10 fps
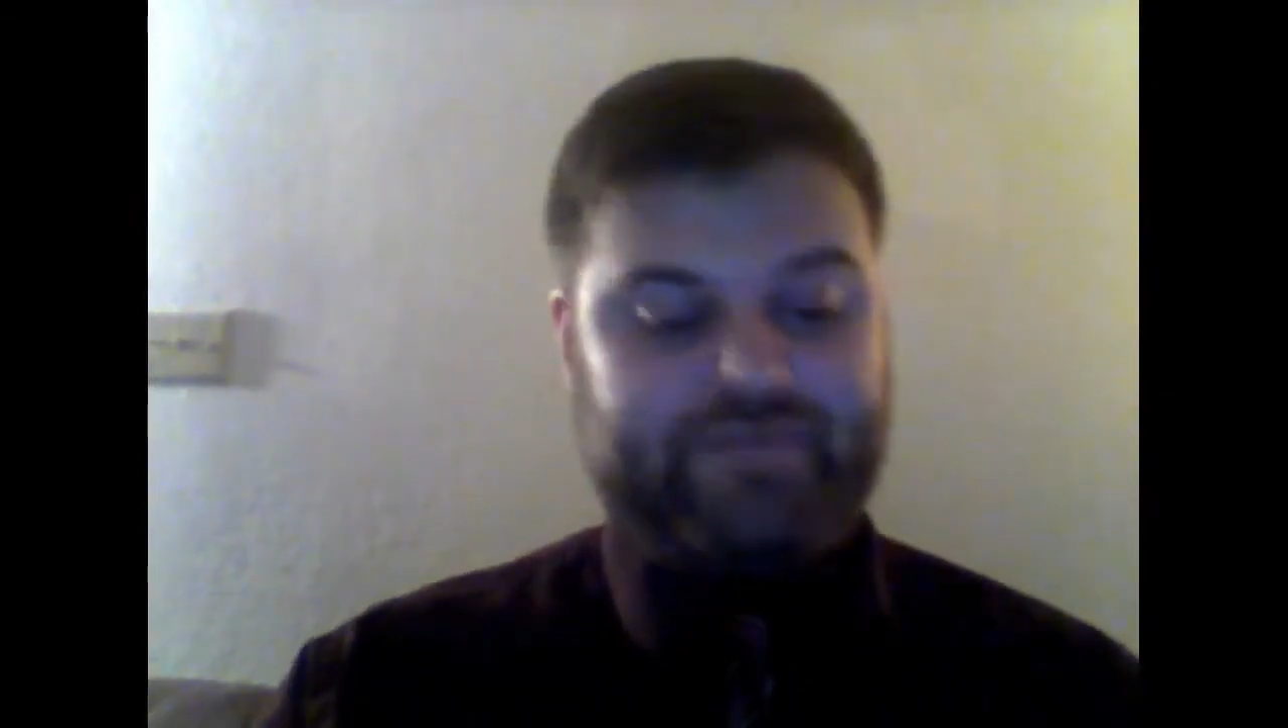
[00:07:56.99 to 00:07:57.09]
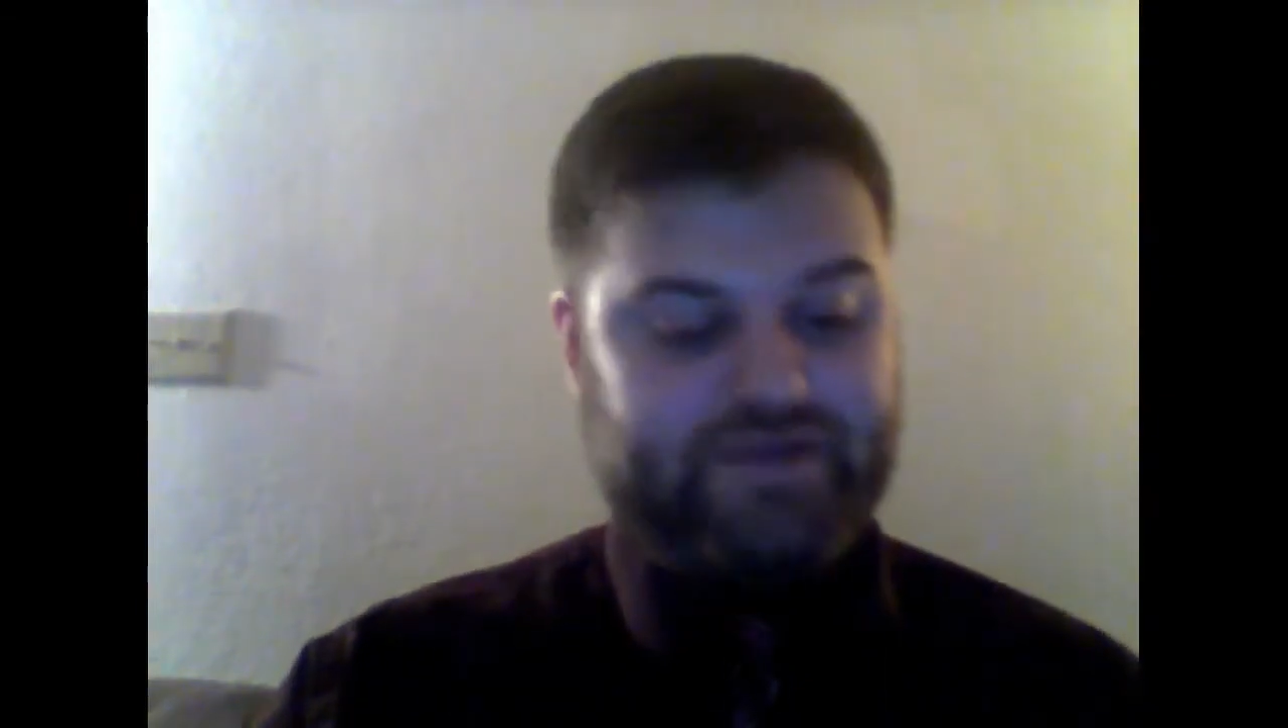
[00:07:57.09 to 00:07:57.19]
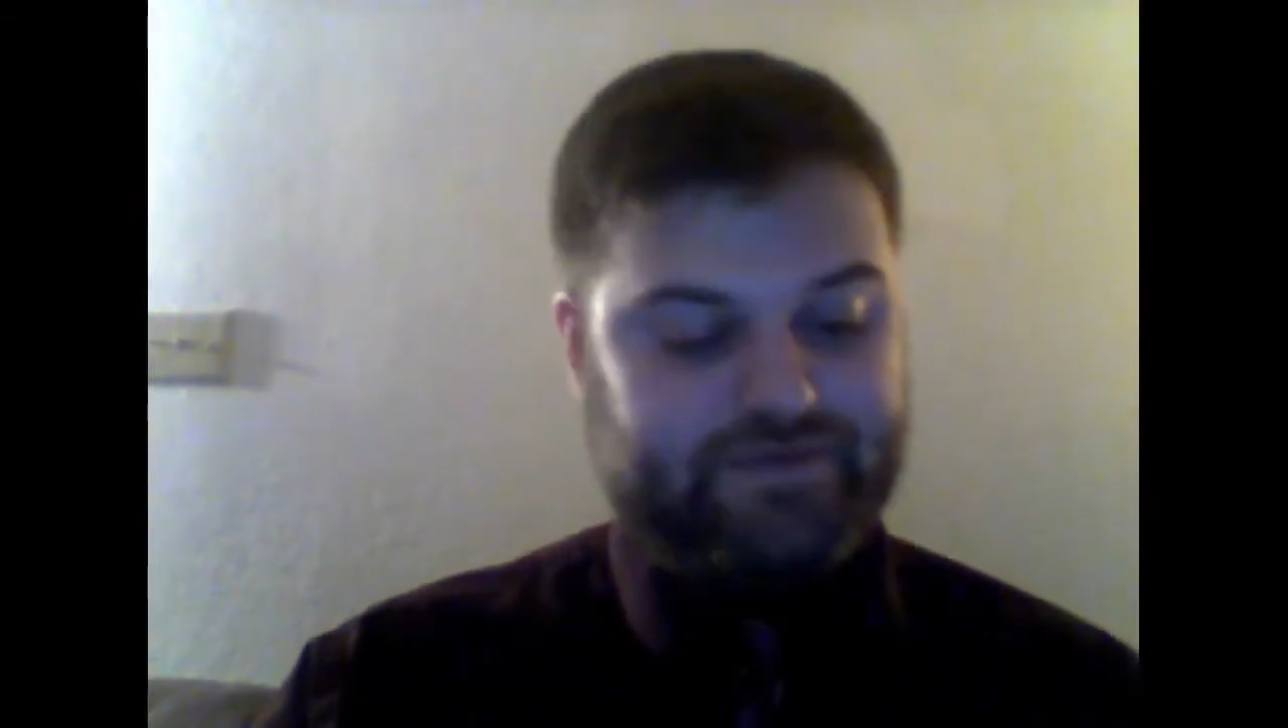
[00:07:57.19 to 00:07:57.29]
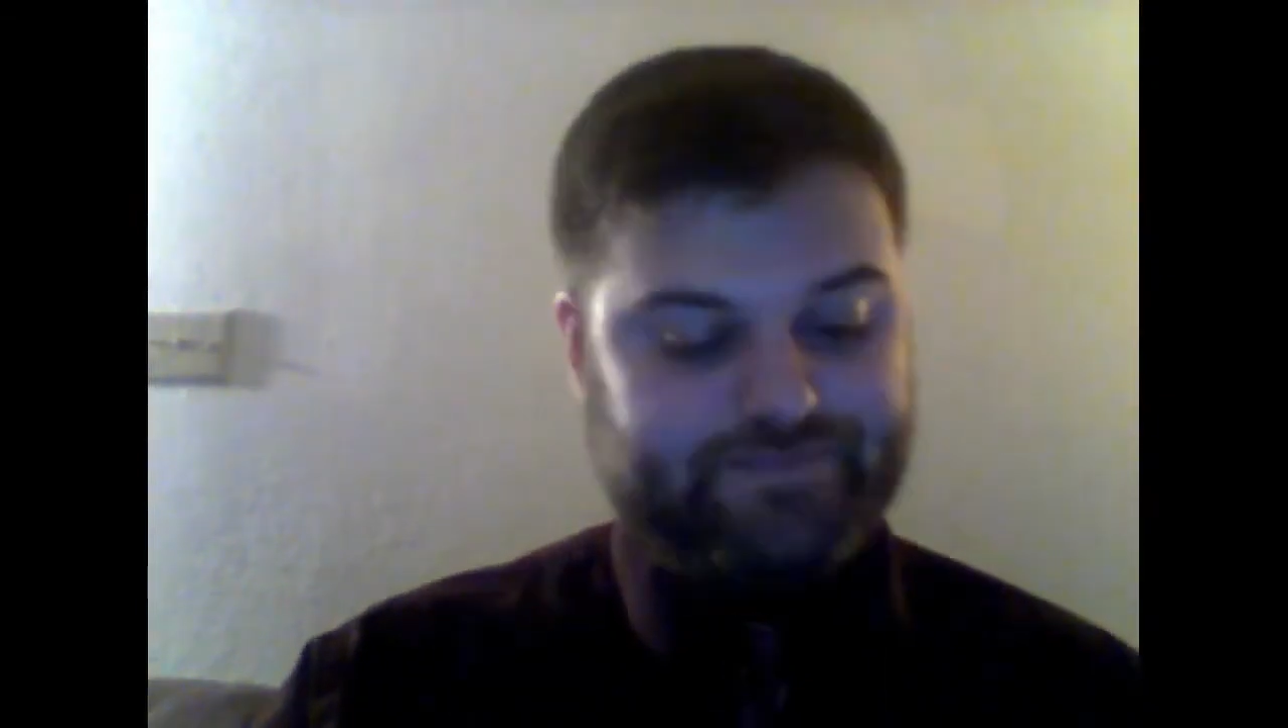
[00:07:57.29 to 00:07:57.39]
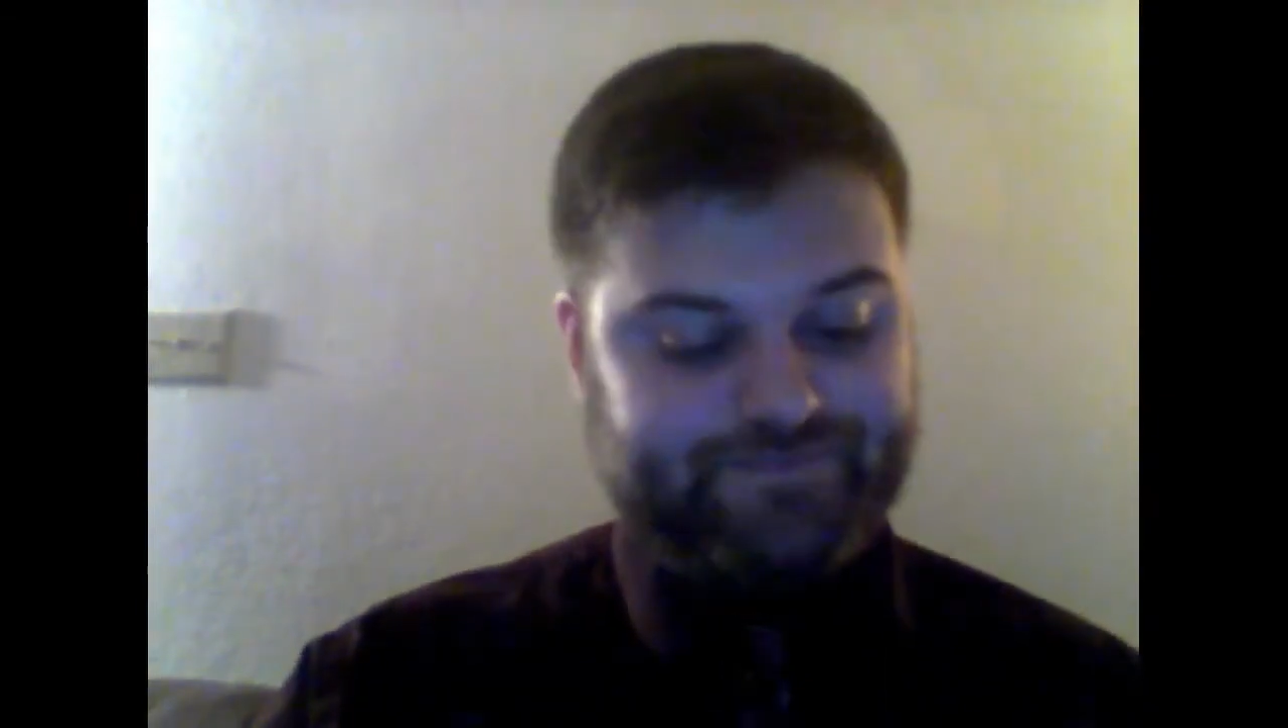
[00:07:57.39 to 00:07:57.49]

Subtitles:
So